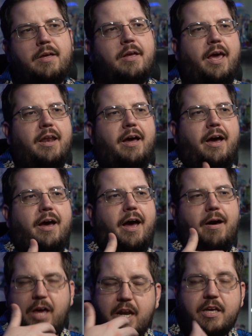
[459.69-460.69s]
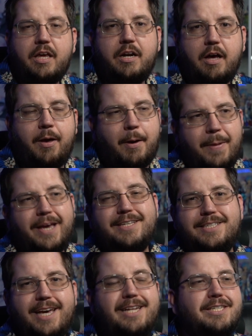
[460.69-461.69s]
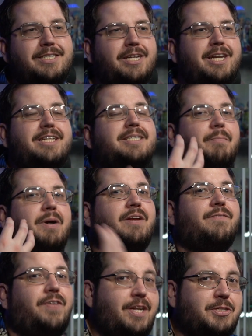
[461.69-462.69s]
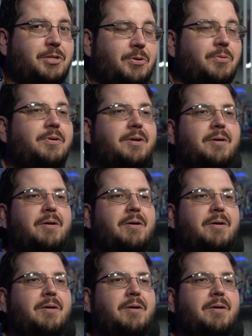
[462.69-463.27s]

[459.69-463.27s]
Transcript: And it makes sense. She needs somebody to vent to.